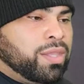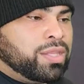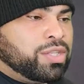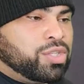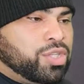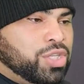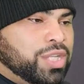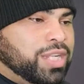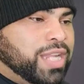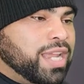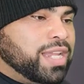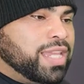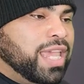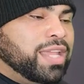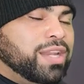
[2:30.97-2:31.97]
She
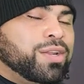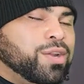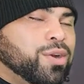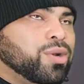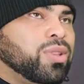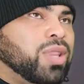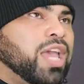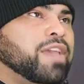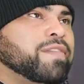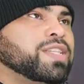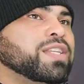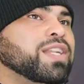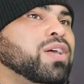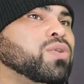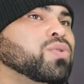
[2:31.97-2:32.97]
dedicated her life to
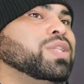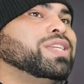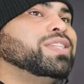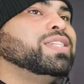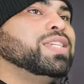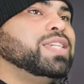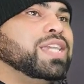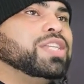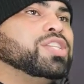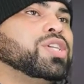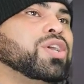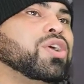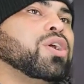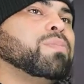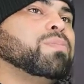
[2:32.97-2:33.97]
not only teaching
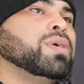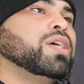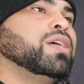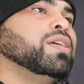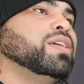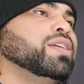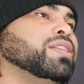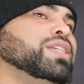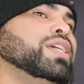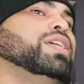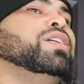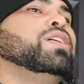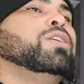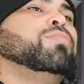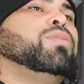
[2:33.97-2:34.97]
art, but taking
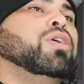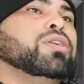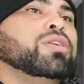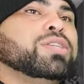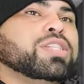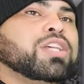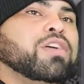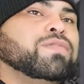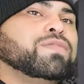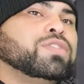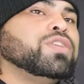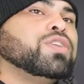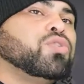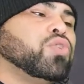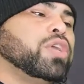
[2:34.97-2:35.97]
it upon herself
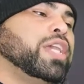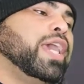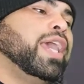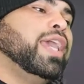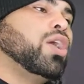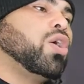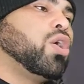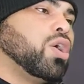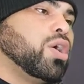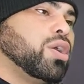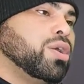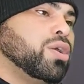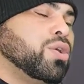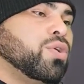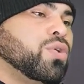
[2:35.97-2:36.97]
to create
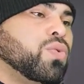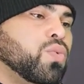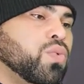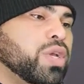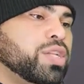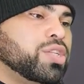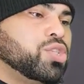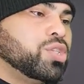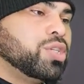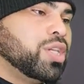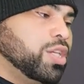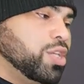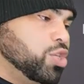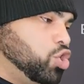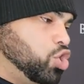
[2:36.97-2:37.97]
art, which
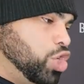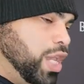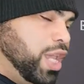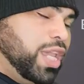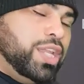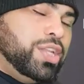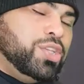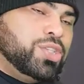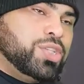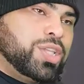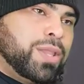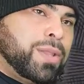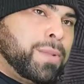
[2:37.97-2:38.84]
changed